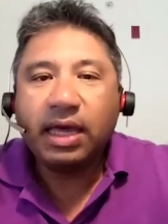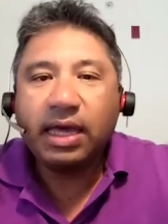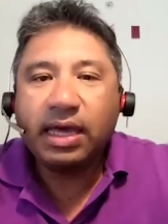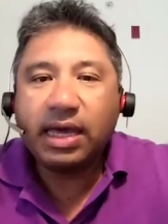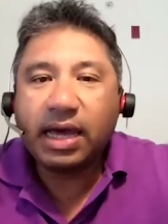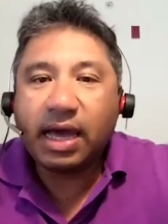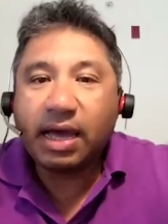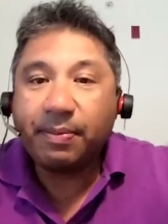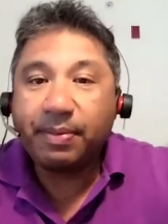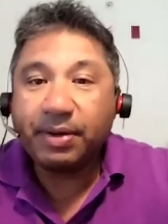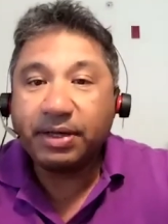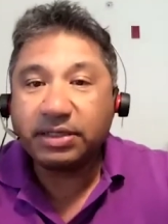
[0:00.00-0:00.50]

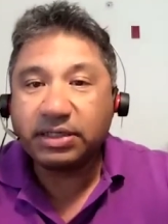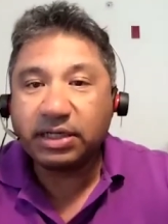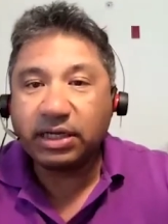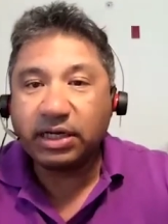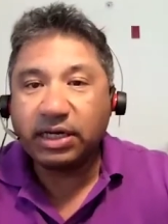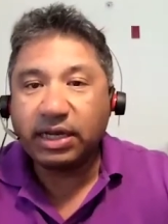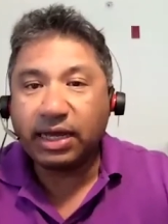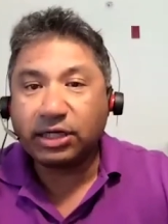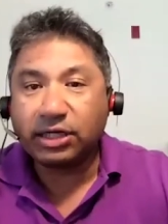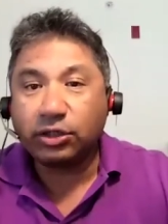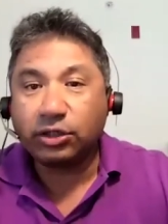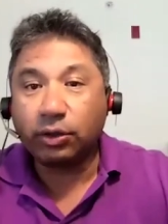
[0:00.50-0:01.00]
AI-based
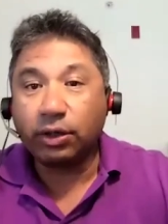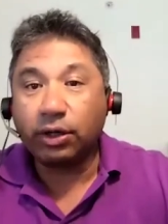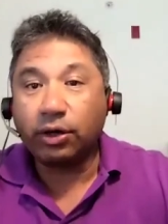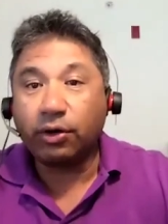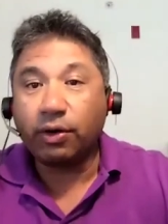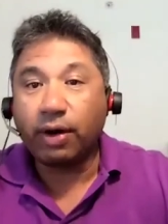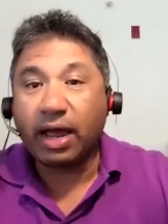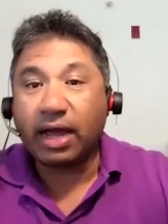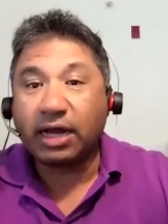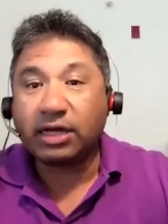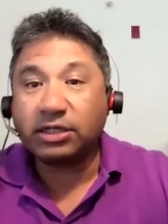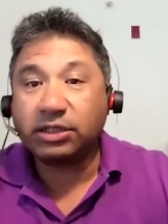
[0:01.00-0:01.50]
contextual
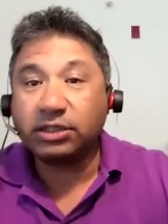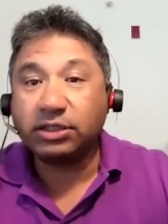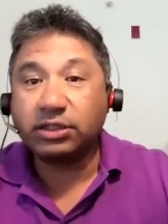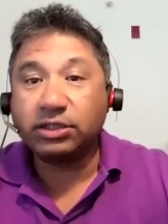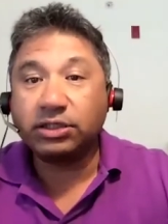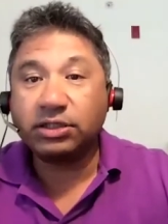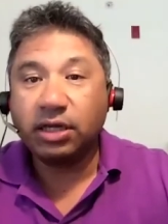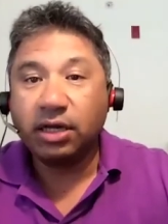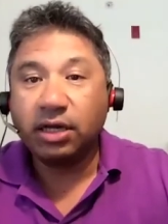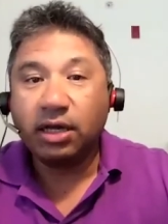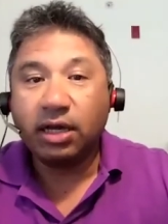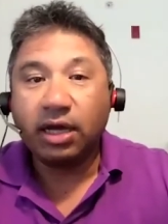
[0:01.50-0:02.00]

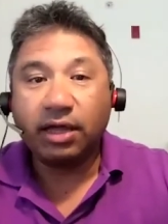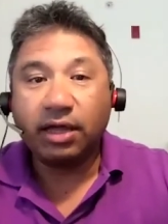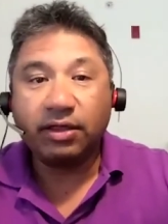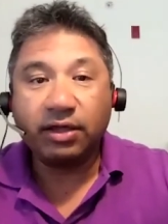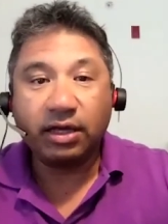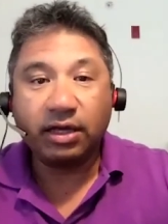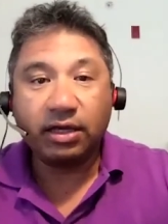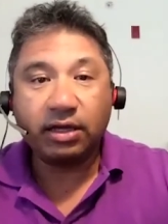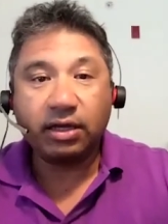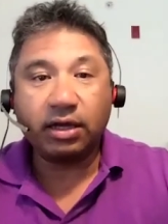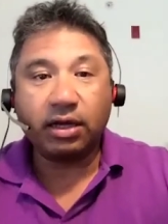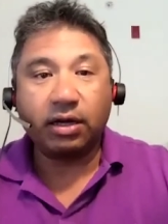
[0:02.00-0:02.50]
interactions, I
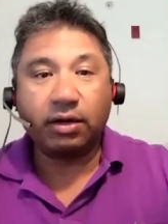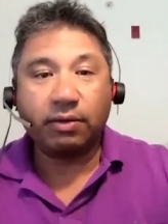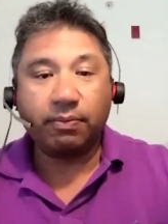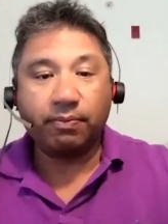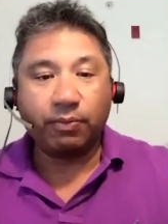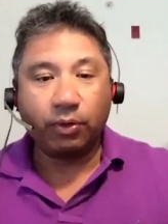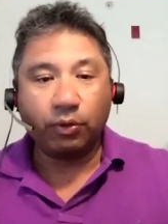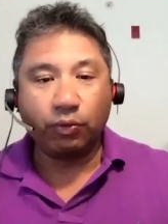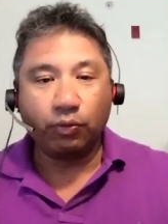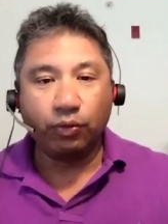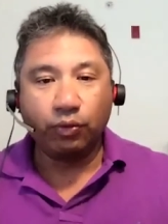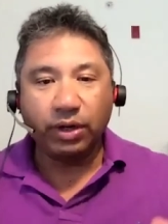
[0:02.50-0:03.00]
think,
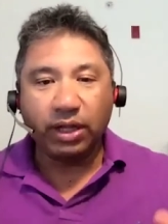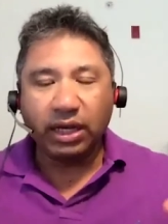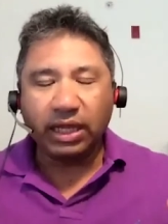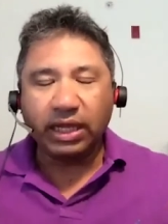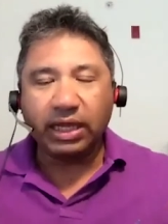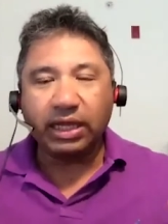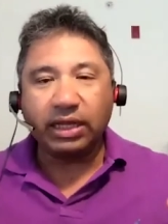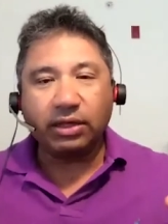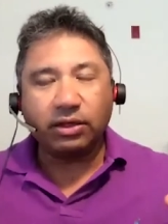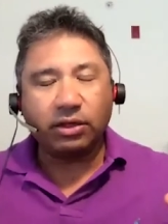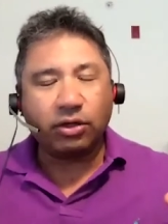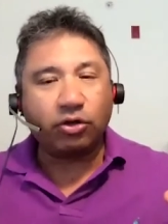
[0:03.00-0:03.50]

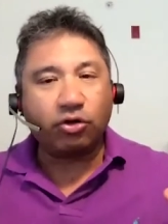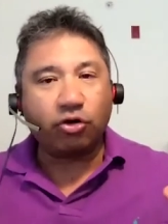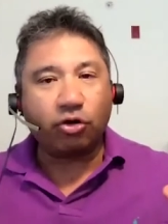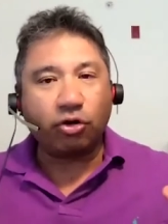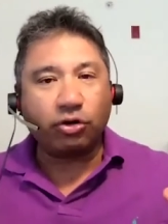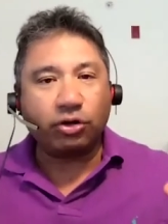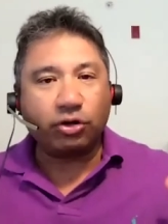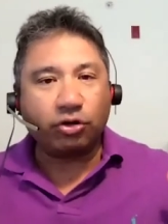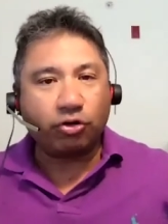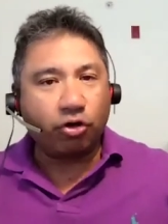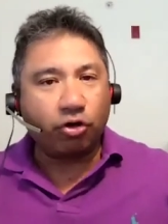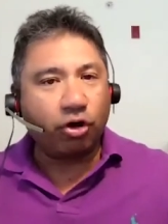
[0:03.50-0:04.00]
really
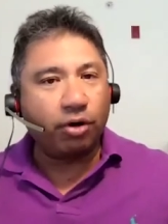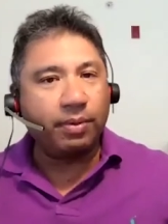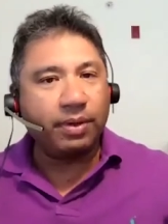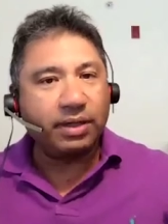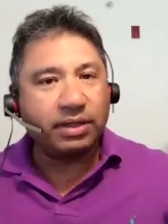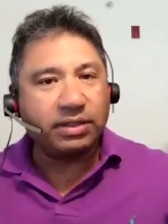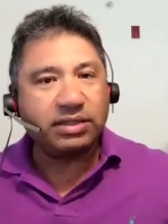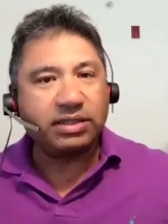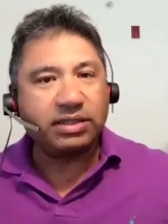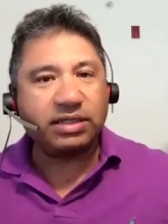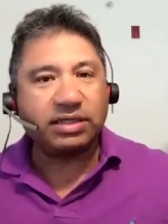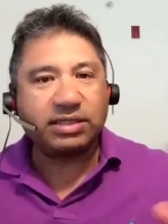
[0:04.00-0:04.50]

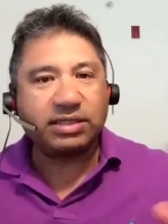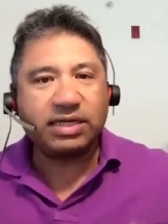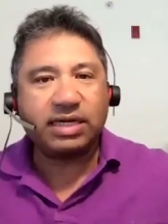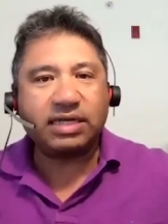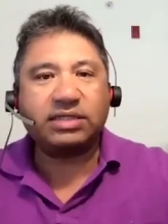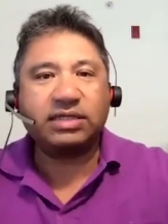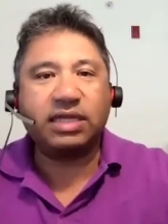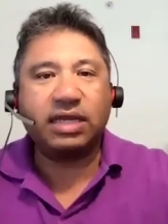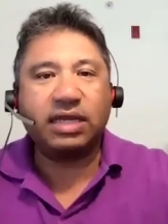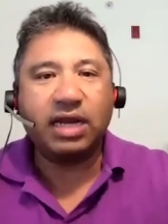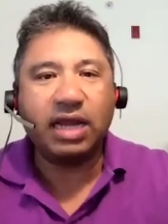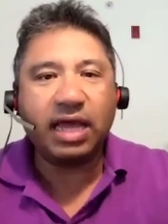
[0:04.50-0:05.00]
determines
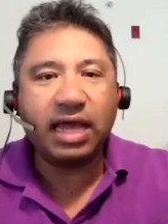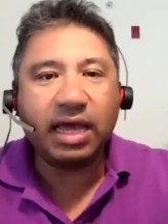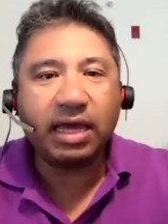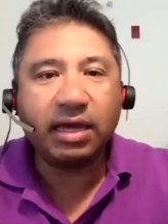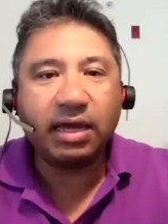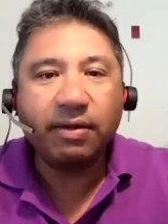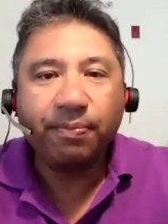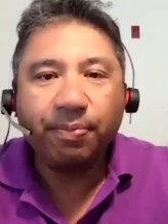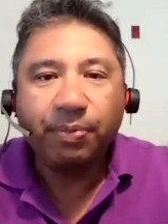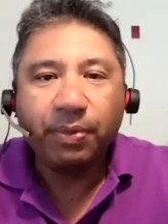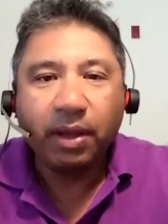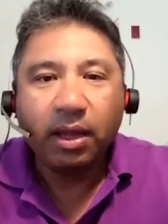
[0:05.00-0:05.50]
success
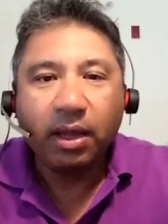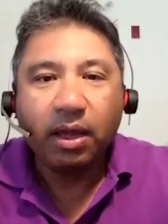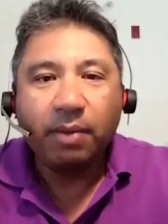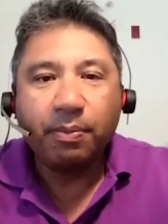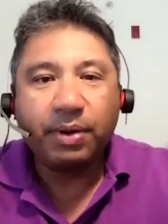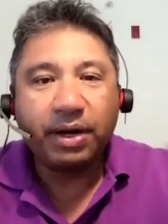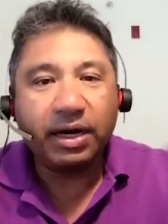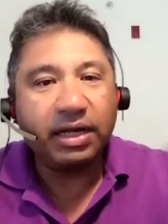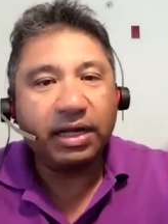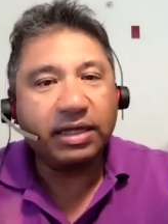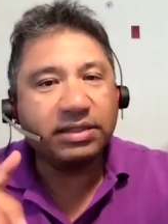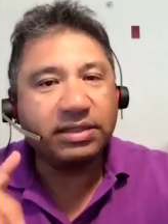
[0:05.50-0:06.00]
today.
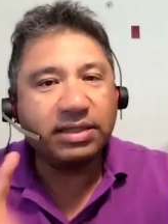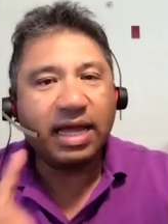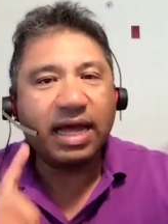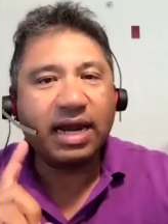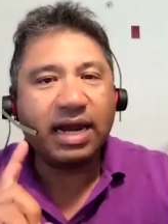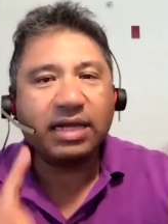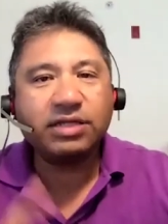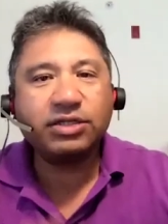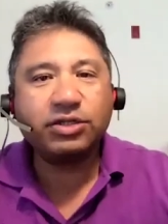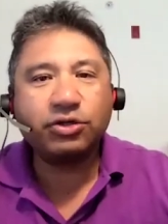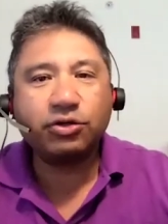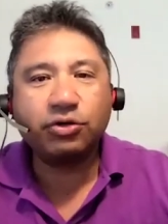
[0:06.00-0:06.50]
But it's
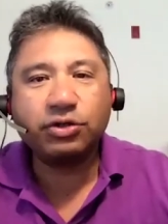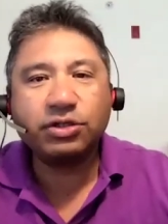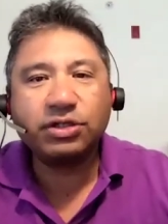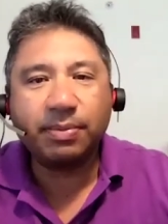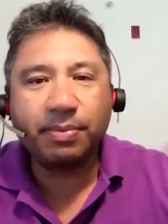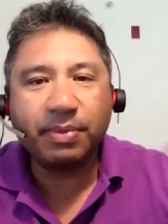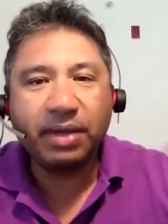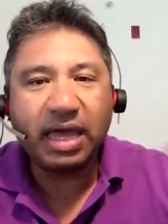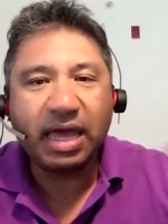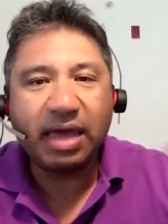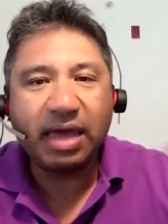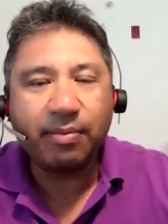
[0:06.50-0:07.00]
not a
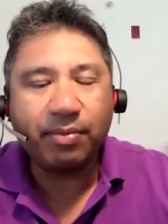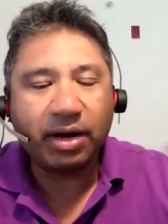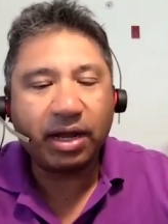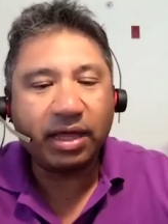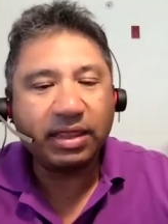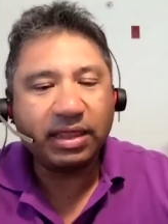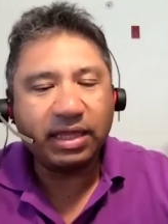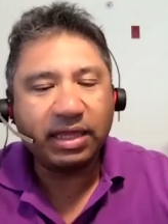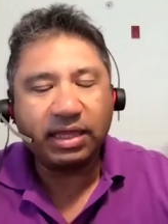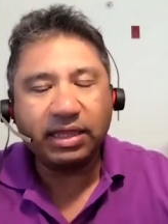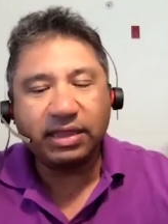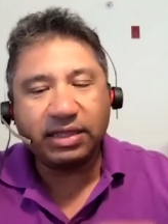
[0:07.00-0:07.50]
zero-sum game, and
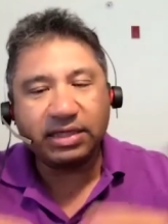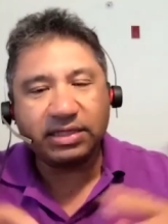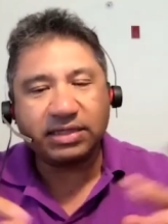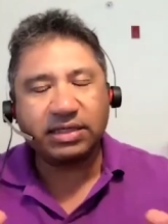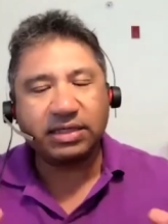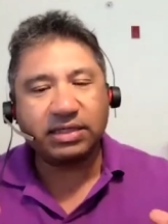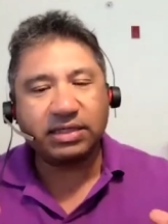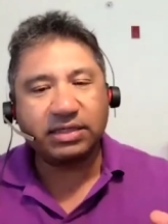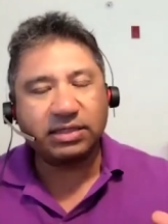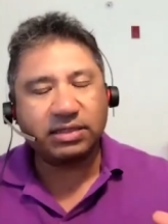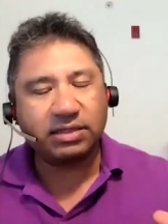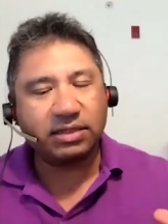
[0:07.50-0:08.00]
I think
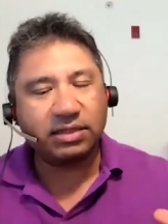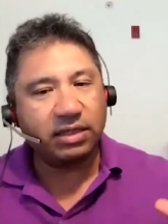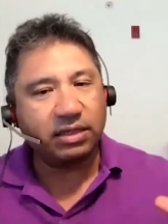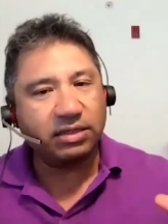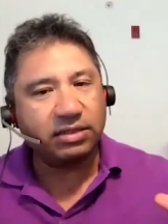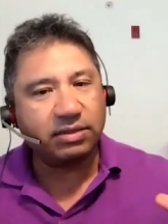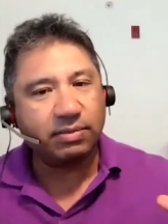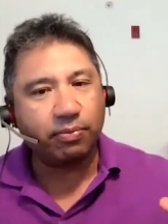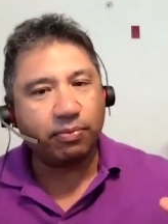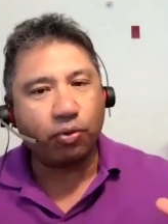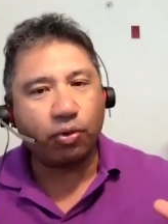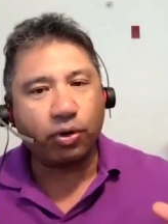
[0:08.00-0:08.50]
it's
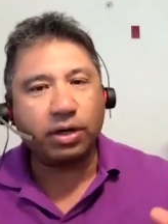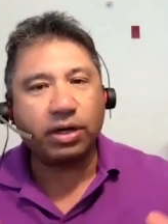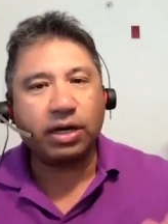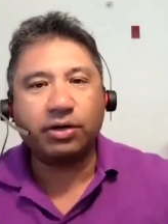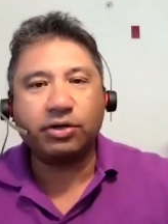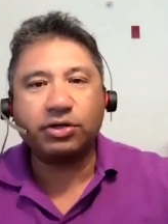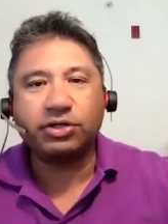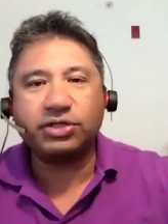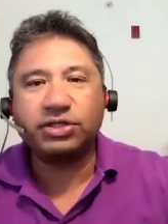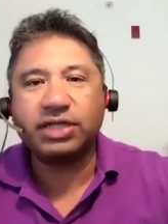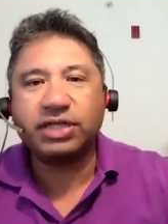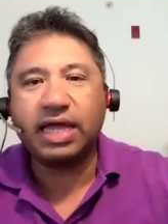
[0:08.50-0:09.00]
important to
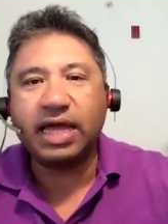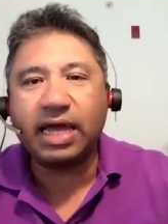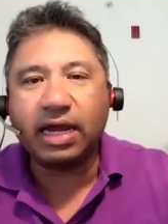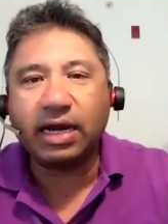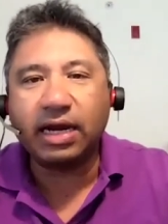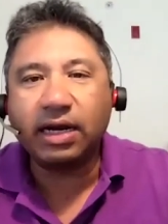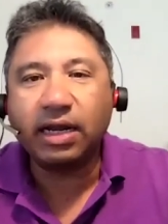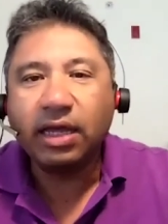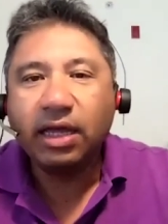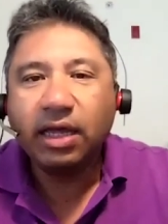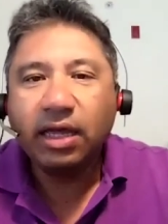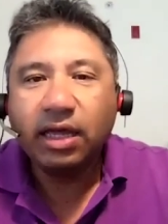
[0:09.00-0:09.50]

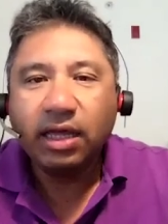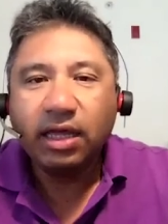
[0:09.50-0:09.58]
understand.